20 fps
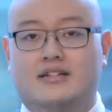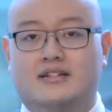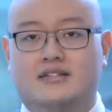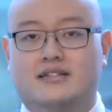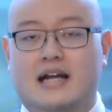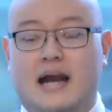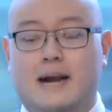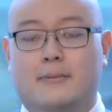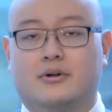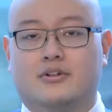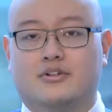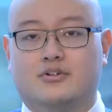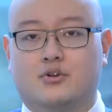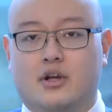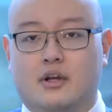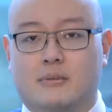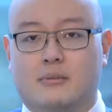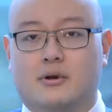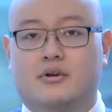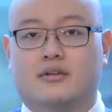the established
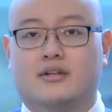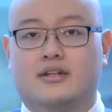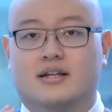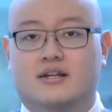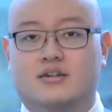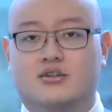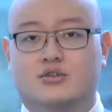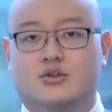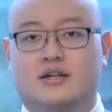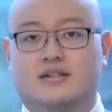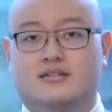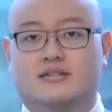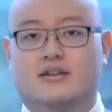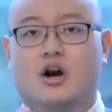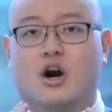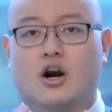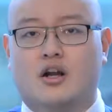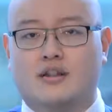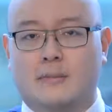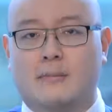credibility and the trust
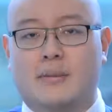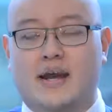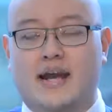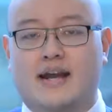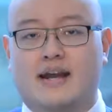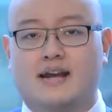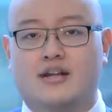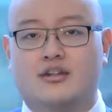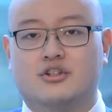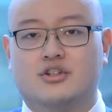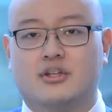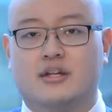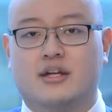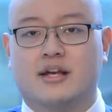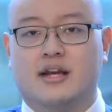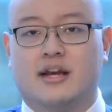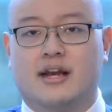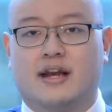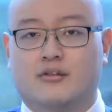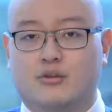on the page
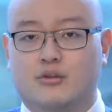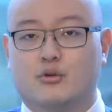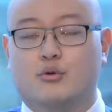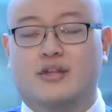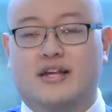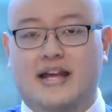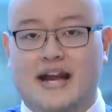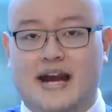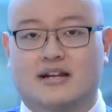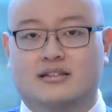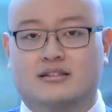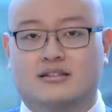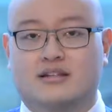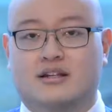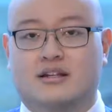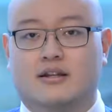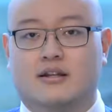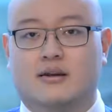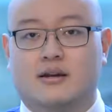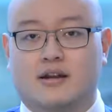and through the
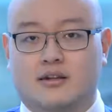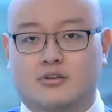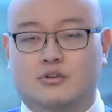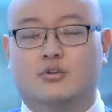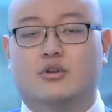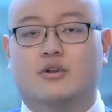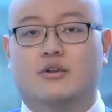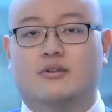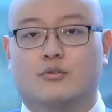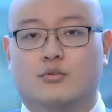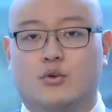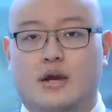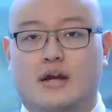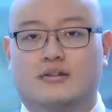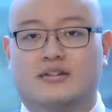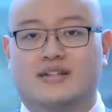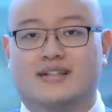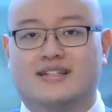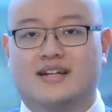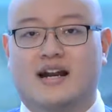asset and
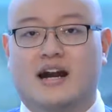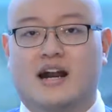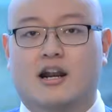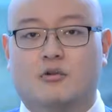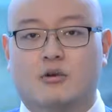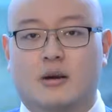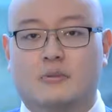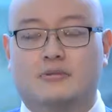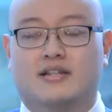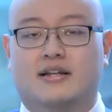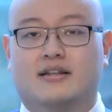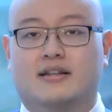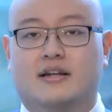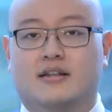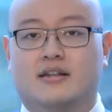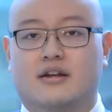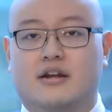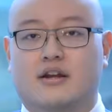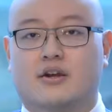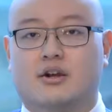throughout the entire website
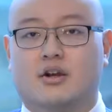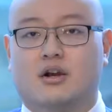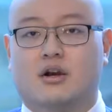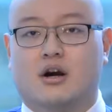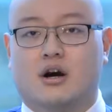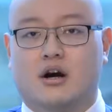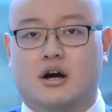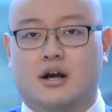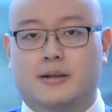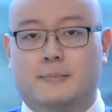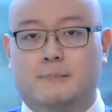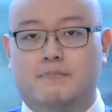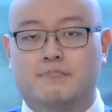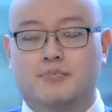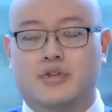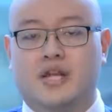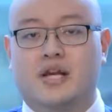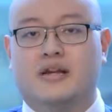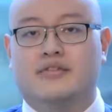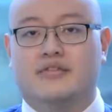that they are on?
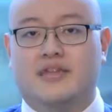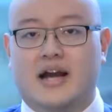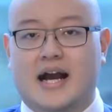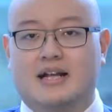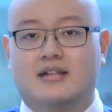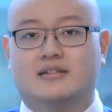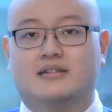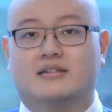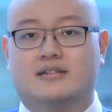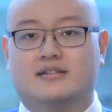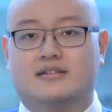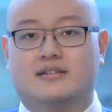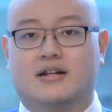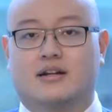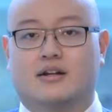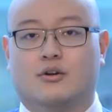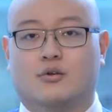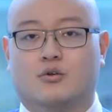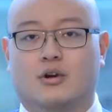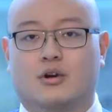That is the second